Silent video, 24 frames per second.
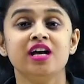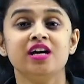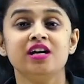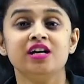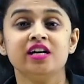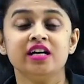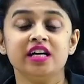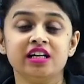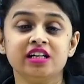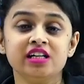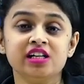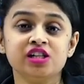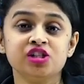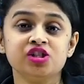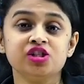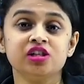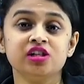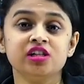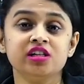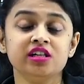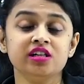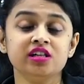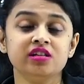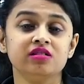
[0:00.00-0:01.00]

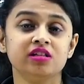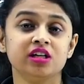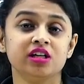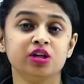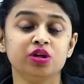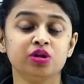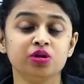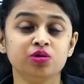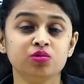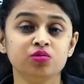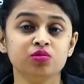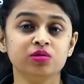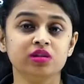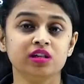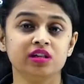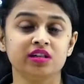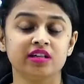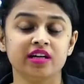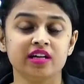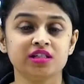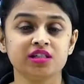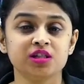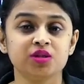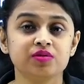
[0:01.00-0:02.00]
Initially, they knew that
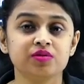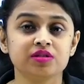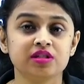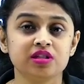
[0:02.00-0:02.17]
yes, he was a